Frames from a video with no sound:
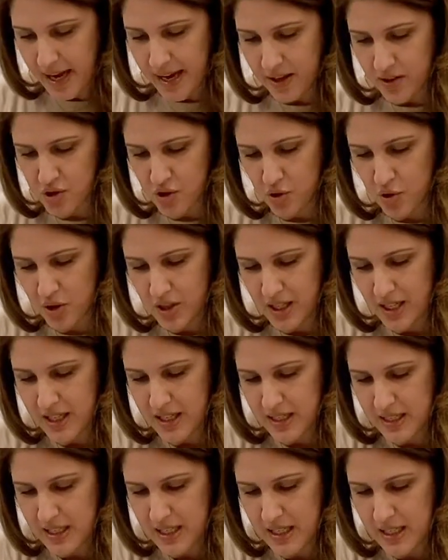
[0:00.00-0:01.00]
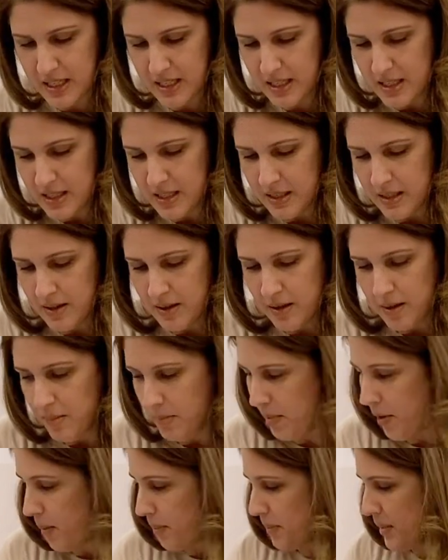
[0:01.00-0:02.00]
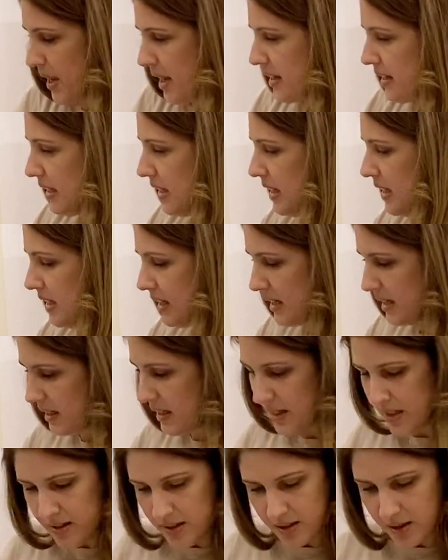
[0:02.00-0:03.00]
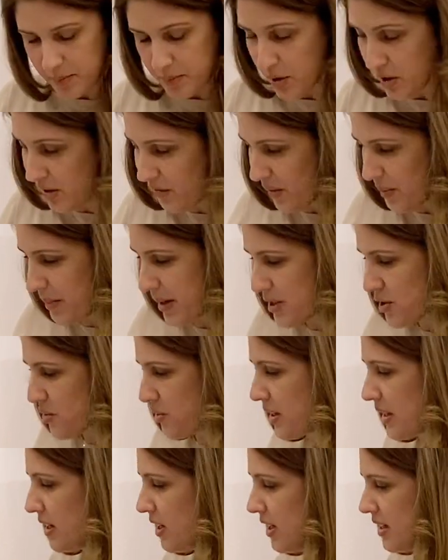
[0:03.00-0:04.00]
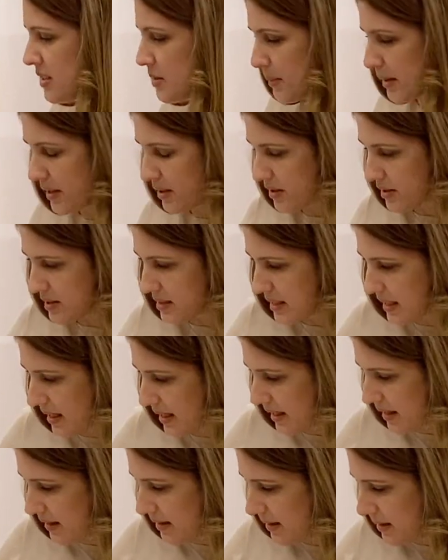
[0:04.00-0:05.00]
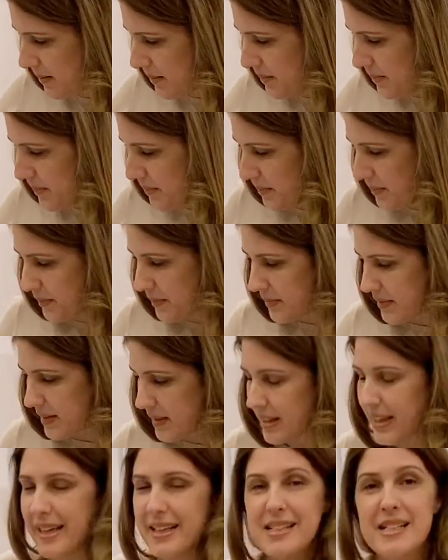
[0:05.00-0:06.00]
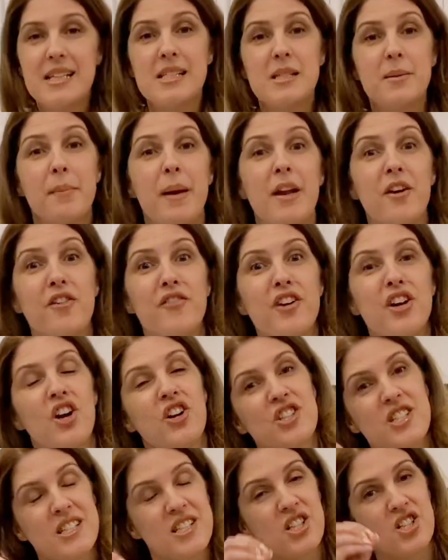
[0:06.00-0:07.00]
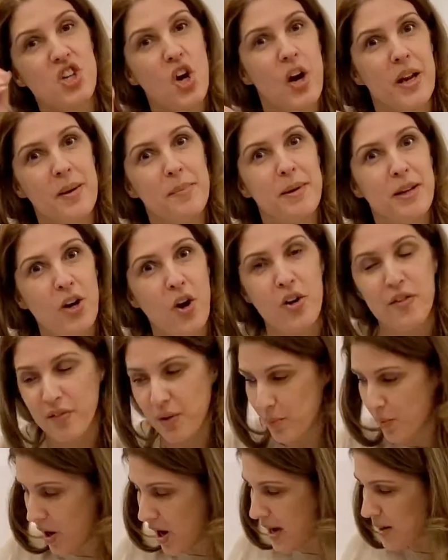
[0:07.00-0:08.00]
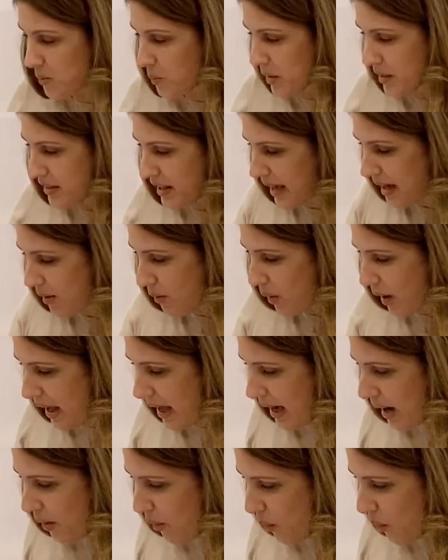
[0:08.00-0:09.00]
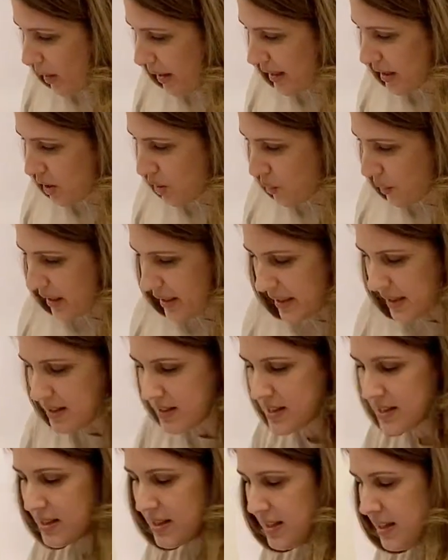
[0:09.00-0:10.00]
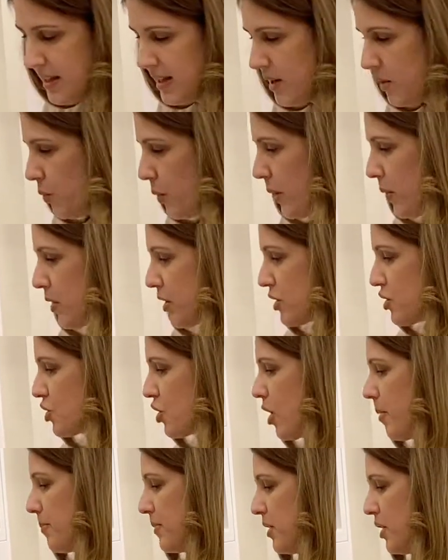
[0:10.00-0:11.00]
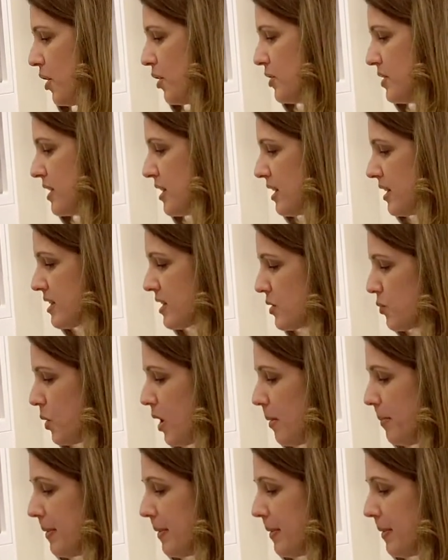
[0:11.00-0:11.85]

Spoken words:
our zucchini, pop that in. I'm not even measuring, guys, because it doesn't matter if you go just a tiny bit over, right, with our ingredients. We want to chop those things as well,